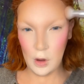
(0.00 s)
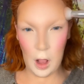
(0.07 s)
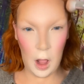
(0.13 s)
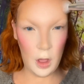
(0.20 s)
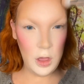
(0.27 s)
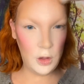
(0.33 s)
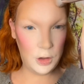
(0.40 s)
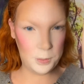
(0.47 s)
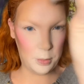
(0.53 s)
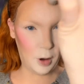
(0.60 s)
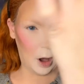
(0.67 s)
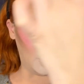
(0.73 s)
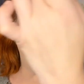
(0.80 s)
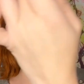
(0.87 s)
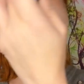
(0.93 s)
I'll use
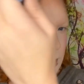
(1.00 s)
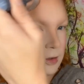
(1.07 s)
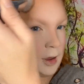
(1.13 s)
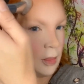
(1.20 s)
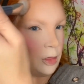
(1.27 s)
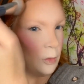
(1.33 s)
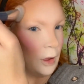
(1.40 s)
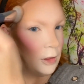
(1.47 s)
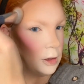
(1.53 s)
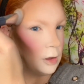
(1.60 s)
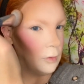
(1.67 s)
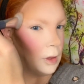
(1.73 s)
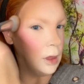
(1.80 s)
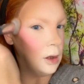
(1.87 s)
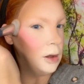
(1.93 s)
bronzer to set the rest
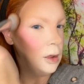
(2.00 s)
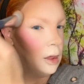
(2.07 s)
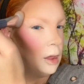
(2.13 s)
of it.